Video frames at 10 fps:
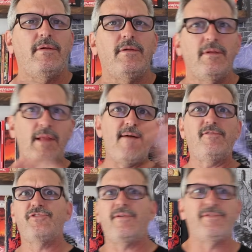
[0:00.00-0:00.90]

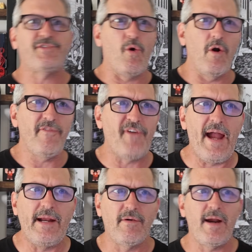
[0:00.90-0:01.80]
Level driven is
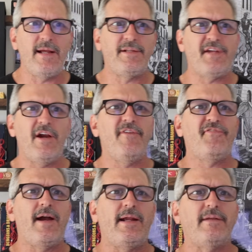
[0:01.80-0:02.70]
horrifying, right?
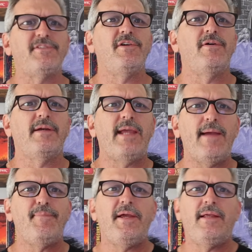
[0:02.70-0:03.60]
Terrifying. So a
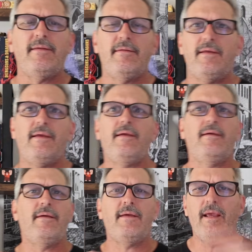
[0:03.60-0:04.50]
campaign
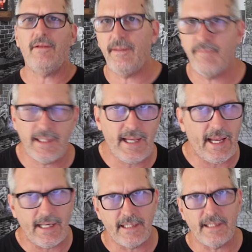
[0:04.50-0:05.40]
killing
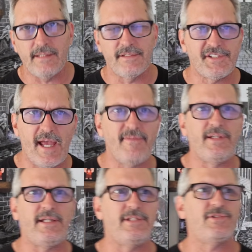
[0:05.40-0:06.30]
mechanic in the
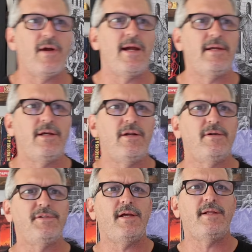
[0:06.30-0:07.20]
70s, right?
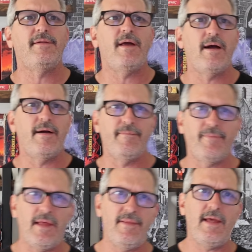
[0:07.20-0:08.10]

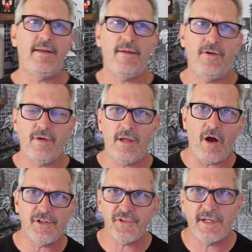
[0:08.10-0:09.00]
And then you
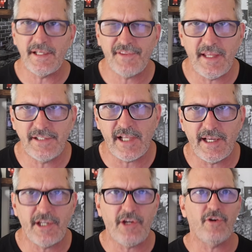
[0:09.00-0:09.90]
also get things
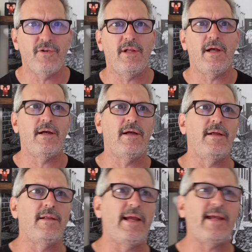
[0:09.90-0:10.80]
like cure
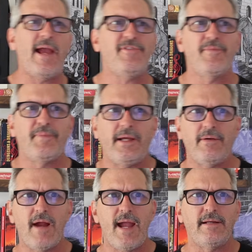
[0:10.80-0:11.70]
lycanthropy,
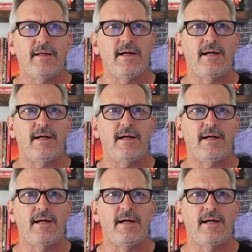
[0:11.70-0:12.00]
right?